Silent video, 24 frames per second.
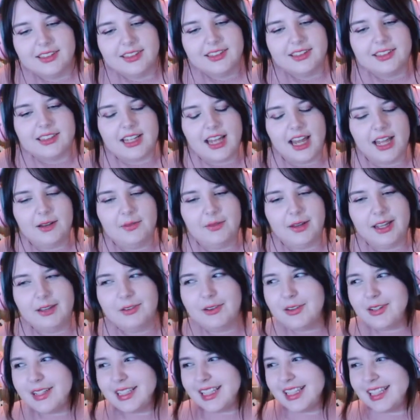Anime.
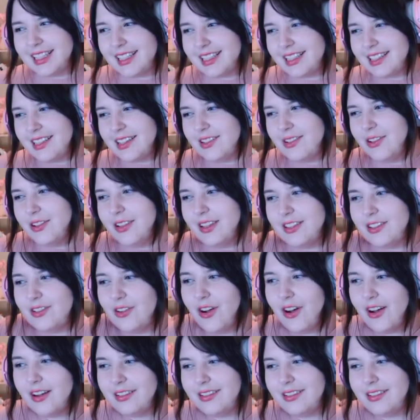Oh, this is, it's not.